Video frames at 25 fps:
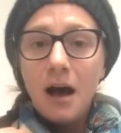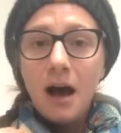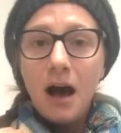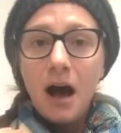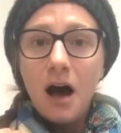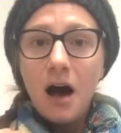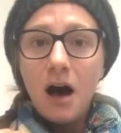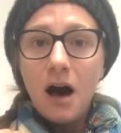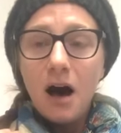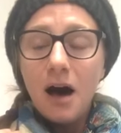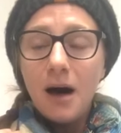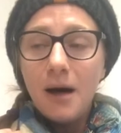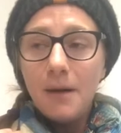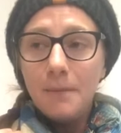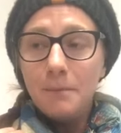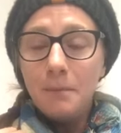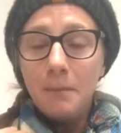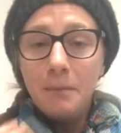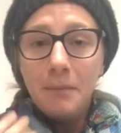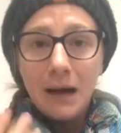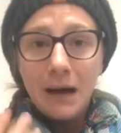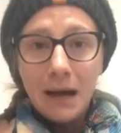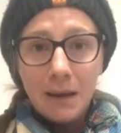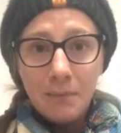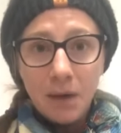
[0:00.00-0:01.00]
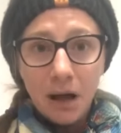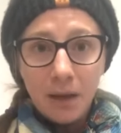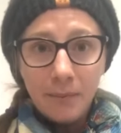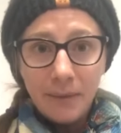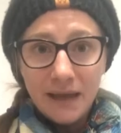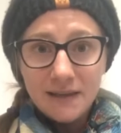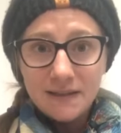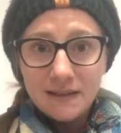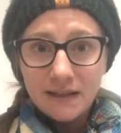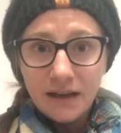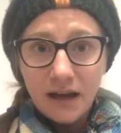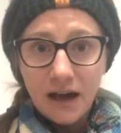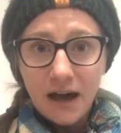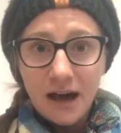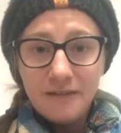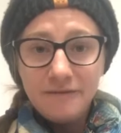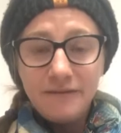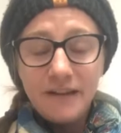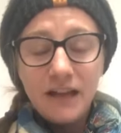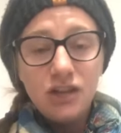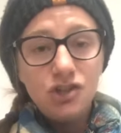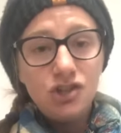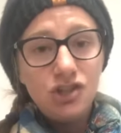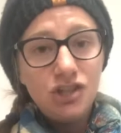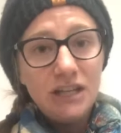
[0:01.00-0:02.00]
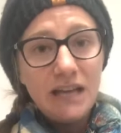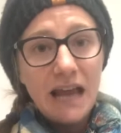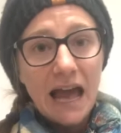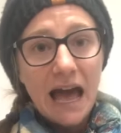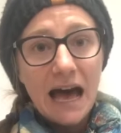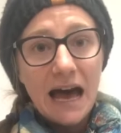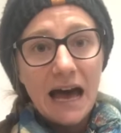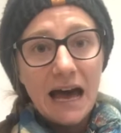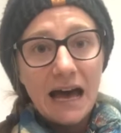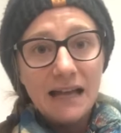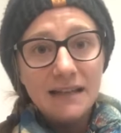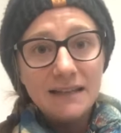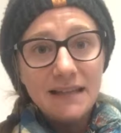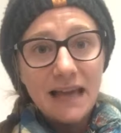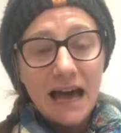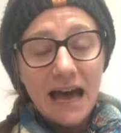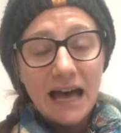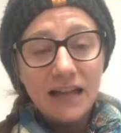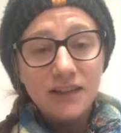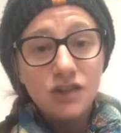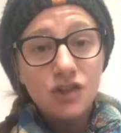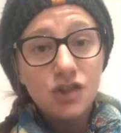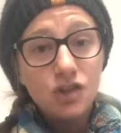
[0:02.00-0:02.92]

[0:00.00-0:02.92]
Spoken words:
My mom has a cuff and she has had